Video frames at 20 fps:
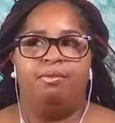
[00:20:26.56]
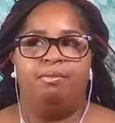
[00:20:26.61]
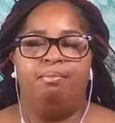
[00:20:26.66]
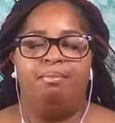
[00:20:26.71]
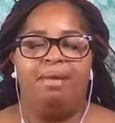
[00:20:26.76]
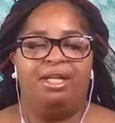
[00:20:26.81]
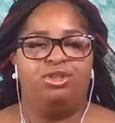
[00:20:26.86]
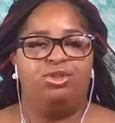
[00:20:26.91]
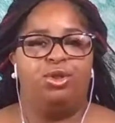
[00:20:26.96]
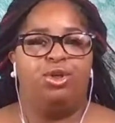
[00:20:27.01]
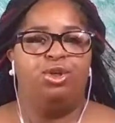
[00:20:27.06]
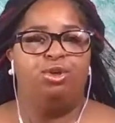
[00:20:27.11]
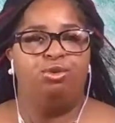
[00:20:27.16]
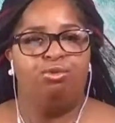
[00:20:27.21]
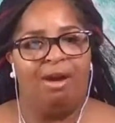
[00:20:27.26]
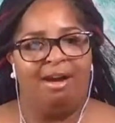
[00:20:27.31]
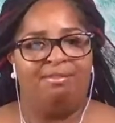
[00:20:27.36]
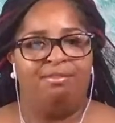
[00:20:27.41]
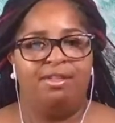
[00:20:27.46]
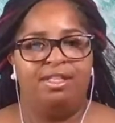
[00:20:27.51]
Make sure you
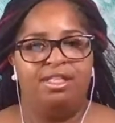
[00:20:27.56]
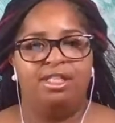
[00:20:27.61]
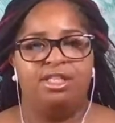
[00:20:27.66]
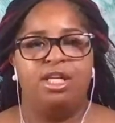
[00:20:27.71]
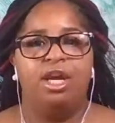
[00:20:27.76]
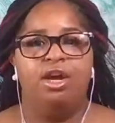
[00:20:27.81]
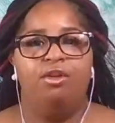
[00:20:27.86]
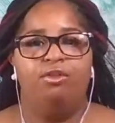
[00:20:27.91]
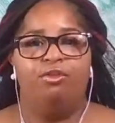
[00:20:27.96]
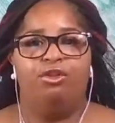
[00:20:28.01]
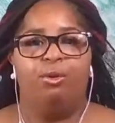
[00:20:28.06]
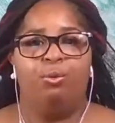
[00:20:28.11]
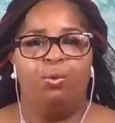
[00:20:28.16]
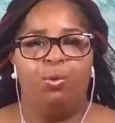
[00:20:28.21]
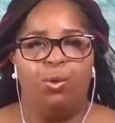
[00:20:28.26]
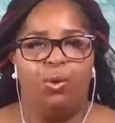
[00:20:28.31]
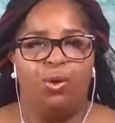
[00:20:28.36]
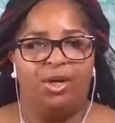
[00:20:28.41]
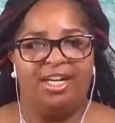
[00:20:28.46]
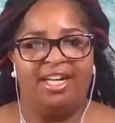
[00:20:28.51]
reference the
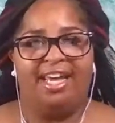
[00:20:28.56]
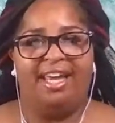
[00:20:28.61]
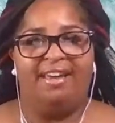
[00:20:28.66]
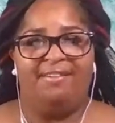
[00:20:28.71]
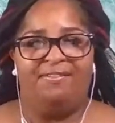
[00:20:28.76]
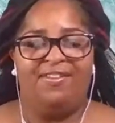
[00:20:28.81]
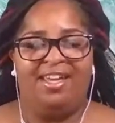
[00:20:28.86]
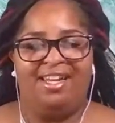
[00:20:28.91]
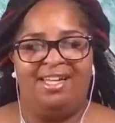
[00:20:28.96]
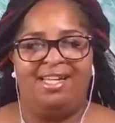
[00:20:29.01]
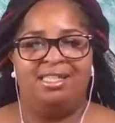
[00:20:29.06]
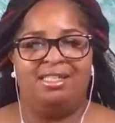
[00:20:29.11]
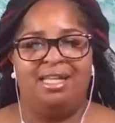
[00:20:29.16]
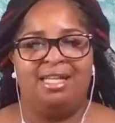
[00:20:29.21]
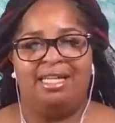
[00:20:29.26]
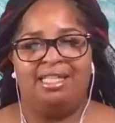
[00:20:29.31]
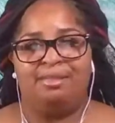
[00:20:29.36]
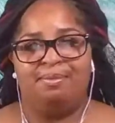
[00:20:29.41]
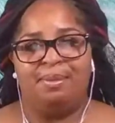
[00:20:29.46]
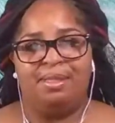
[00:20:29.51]
ward if it is
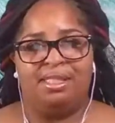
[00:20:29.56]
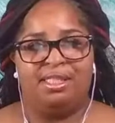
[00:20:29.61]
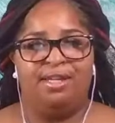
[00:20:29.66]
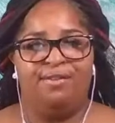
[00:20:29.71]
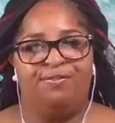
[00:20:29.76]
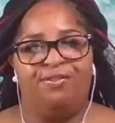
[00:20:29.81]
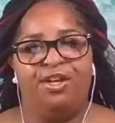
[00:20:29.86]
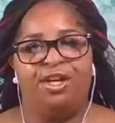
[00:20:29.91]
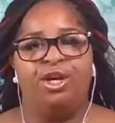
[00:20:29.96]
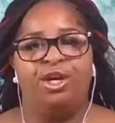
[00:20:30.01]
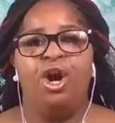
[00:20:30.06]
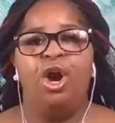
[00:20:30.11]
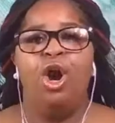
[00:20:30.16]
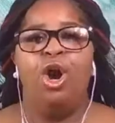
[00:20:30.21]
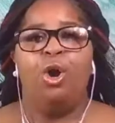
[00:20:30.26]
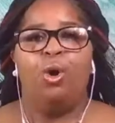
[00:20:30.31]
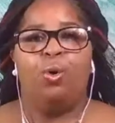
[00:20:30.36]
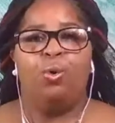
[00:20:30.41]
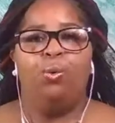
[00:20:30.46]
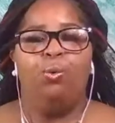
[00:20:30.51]
a specific
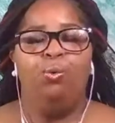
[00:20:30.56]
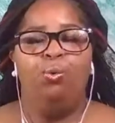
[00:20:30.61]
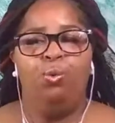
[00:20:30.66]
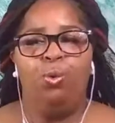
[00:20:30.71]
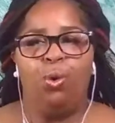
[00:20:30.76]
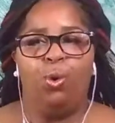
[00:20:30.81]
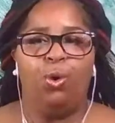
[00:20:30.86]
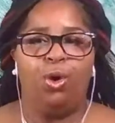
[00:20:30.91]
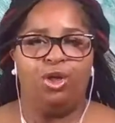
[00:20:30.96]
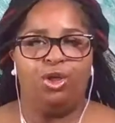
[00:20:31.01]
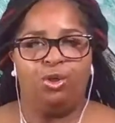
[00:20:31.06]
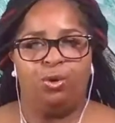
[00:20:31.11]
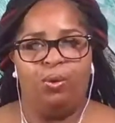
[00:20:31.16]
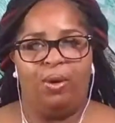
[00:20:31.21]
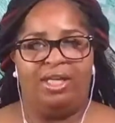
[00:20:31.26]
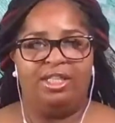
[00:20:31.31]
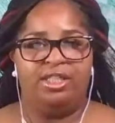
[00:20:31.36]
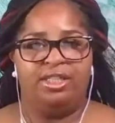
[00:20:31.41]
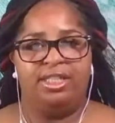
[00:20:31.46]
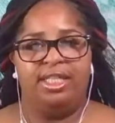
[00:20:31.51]
ward
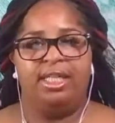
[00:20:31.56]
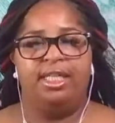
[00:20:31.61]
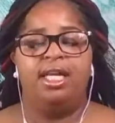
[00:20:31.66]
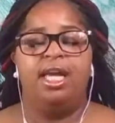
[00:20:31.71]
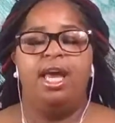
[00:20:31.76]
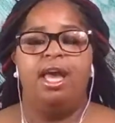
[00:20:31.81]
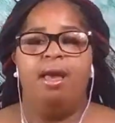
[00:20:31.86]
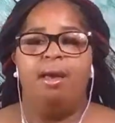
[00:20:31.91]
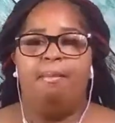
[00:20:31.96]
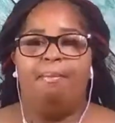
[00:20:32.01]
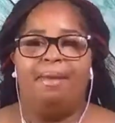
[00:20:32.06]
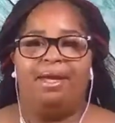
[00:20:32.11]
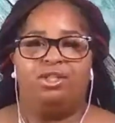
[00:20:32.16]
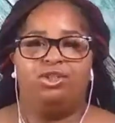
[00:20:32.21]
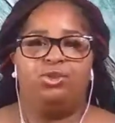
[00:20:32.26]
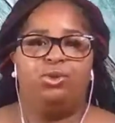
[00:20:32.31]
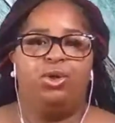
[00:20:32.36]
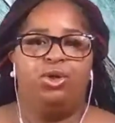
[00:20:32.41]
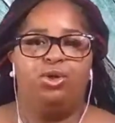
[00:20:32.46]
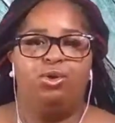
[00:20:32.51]
question. Make
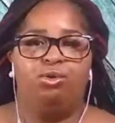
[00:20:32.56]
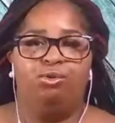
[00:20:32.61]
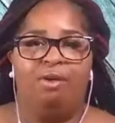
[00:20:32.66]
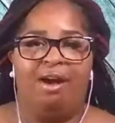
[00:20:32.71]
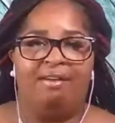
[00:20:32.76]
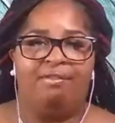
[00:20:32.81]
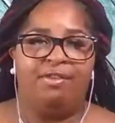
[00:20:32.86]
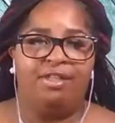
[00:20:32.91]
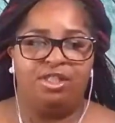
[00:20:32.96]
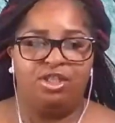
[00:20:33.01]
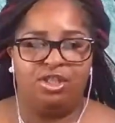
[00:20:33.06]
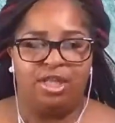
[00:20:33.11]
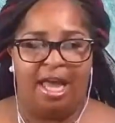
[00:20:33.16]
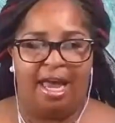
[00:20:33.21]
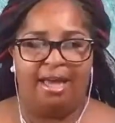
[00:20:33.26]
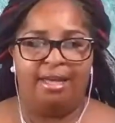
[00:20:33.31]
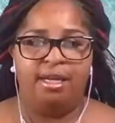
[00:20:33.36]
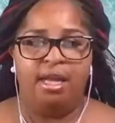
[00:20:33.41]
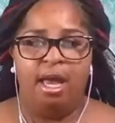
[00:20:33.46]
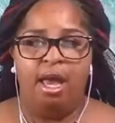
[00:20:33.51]
sure you reference
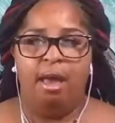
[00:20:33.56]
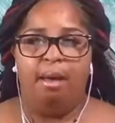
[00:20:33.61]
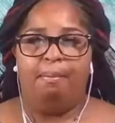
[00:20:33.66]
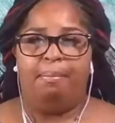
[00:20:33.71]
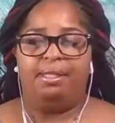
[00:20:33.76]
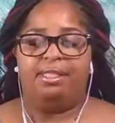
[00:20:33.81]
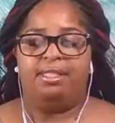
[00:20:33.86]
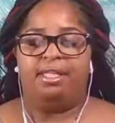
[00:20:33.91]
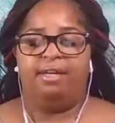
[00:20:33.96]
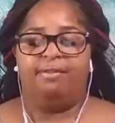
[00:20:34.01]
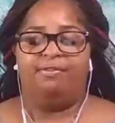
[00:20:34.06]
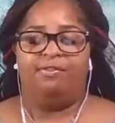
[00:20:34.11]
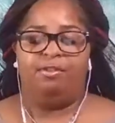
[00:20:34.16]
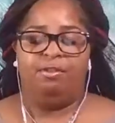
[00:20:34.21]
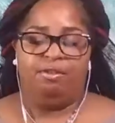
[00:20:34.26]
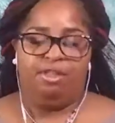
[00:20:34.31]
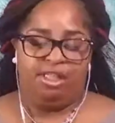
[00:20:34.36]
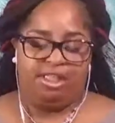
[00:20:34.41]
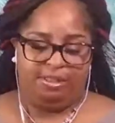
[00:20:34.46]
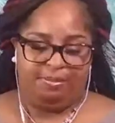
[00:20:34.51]
that
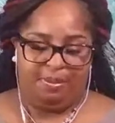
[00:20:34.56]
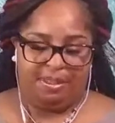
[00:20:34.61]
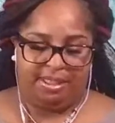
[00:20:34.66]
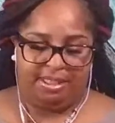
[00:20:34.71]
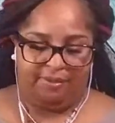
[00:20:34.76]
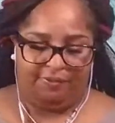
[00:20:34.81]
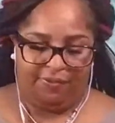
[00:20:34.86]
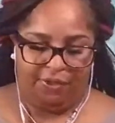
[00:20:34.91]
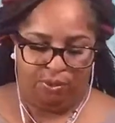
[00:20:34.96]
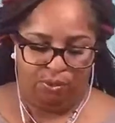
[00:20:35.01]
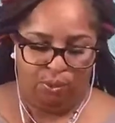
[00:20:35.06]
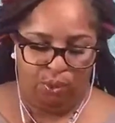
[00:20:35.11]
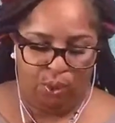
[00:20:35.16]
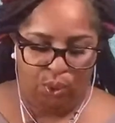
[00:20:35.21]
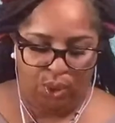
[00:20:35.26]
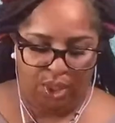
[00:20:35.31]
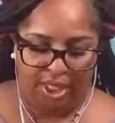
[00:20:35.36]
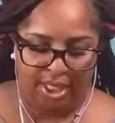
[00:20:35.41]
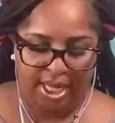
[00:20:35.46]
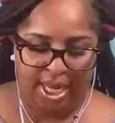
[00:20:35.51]
specific
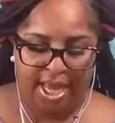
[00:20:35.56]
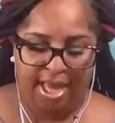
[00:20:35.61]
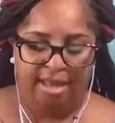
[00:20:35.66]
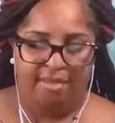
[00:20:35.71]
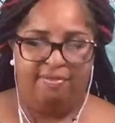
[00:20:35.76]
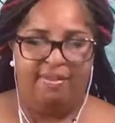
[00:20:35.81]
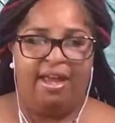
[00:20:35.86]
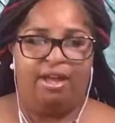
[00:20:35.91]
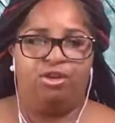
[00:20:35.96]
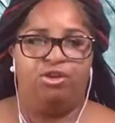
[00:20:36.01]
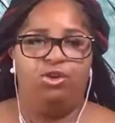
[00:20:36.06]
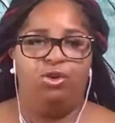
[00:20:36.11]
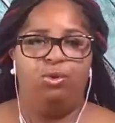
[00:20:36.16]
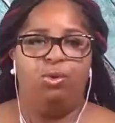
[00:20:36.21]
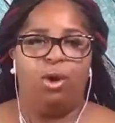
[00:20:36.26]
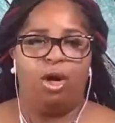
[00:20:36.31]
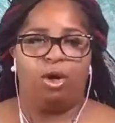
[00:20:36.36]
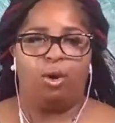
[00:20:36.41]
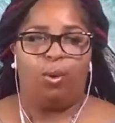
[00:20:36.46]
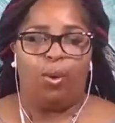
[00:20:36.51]
ward that you
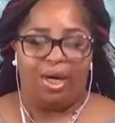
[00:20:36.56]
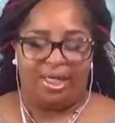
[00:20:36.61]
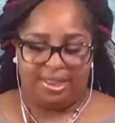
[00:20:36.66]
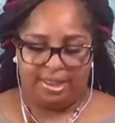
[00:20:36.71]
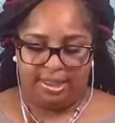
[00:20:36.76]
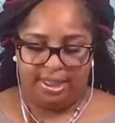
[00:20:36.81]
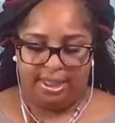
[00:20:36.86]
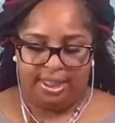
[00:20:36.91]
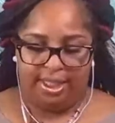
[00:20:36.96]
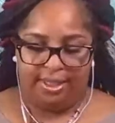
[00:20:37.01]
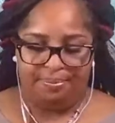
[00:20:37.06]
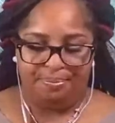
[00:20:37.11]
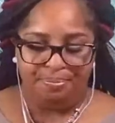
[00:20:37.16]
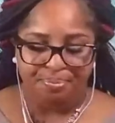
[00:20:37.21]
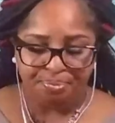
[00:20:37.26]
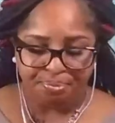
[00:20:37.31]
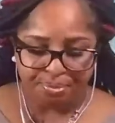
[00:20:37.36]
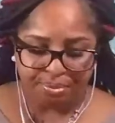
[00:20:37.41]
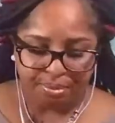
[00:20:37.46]
are questioning